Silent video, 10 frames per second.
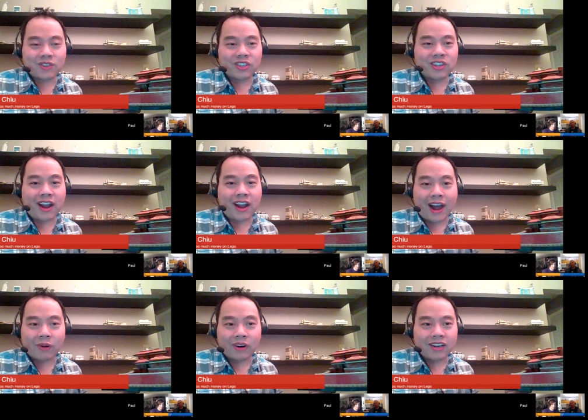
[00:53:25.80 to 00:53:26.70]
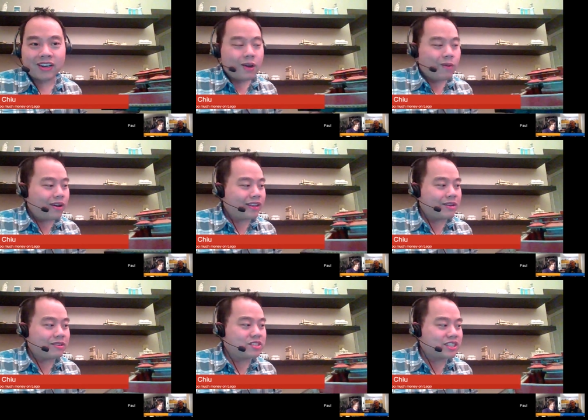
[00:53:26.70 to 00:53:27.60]
a good hour while he
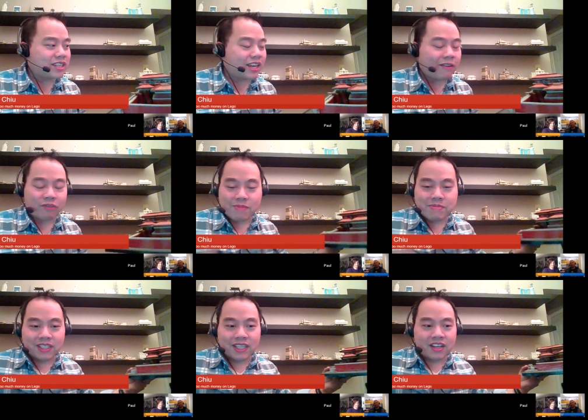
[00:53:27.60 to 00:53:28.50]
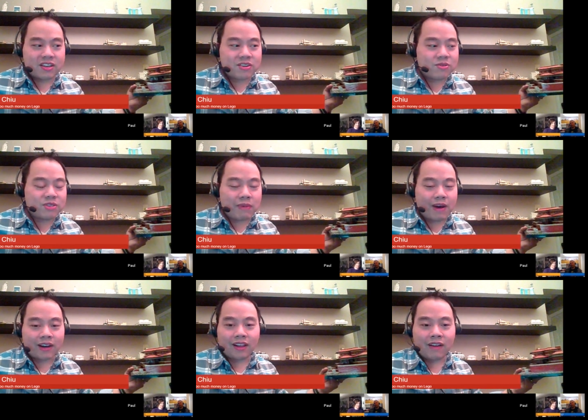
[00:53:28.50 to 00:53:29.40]
was just kind of free building a huge
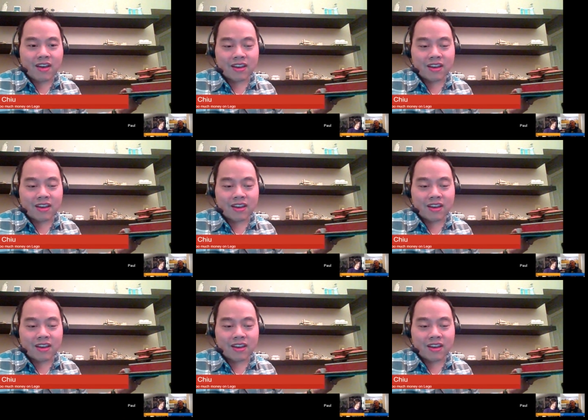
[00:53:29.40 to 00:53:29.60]
model of it.